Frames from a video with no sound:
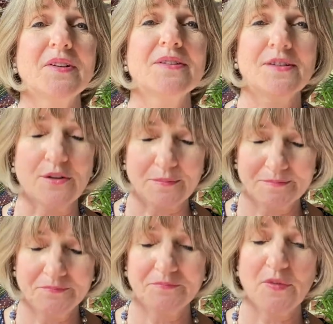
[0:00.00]
So,
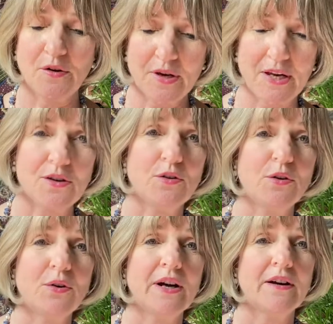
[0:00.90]
okay,
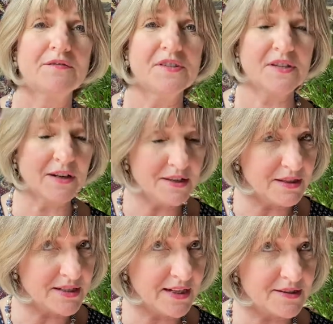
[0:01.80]
you have studied the
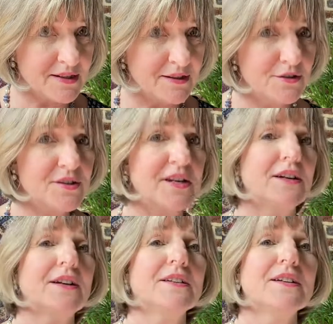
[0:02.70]
text to
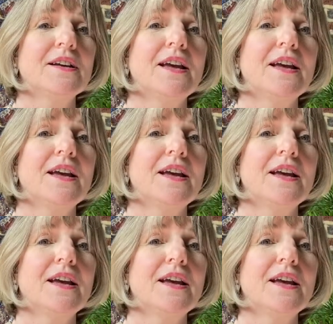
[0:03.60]
understand it,